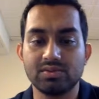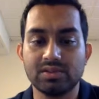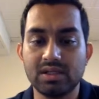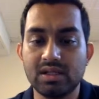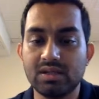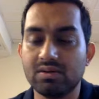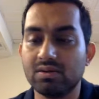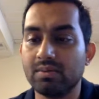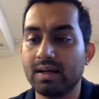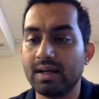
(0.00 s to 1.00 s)
Z to
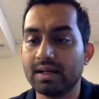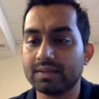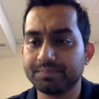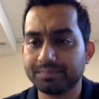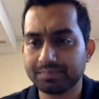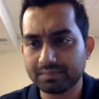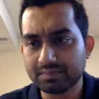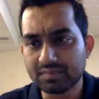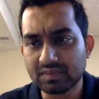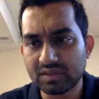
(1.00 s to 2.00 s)
go back.
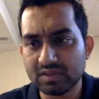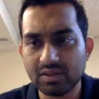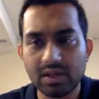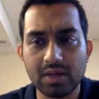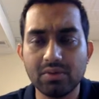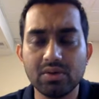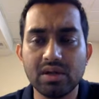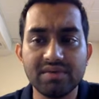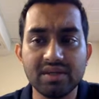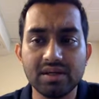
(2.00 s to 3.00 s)
So yeah, we don't
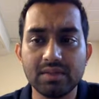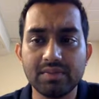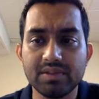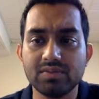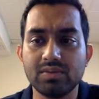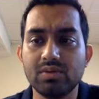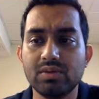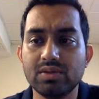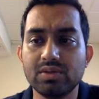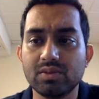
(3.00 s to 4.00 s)
have any clipping, so we don't
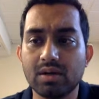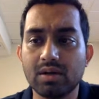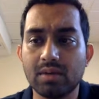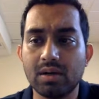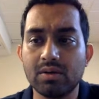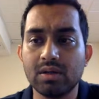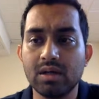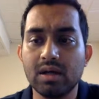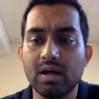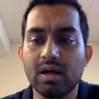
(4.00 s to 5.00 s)
need to worry about
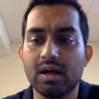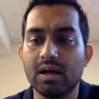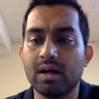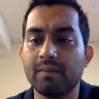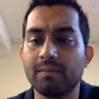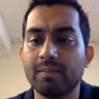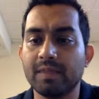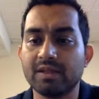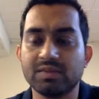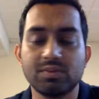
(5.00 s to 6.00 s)

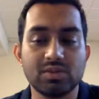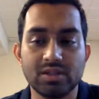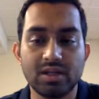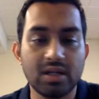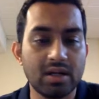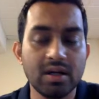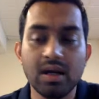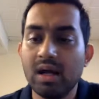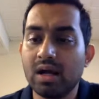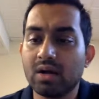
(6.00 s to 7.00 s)
exposure here.
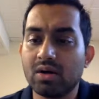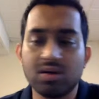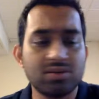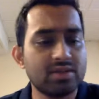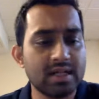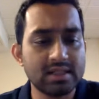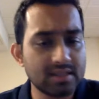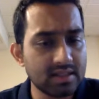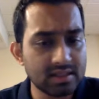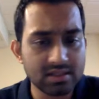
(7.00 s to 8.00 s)

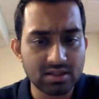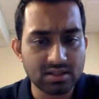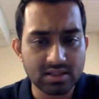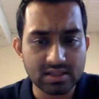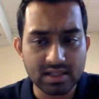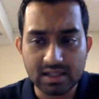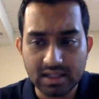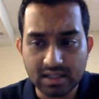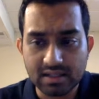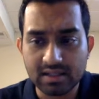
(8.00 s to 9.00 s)
Contrast, let's not touch that
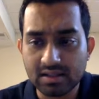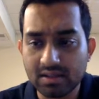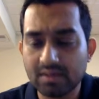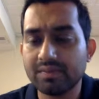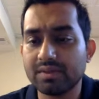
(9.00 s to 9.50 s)
yet either.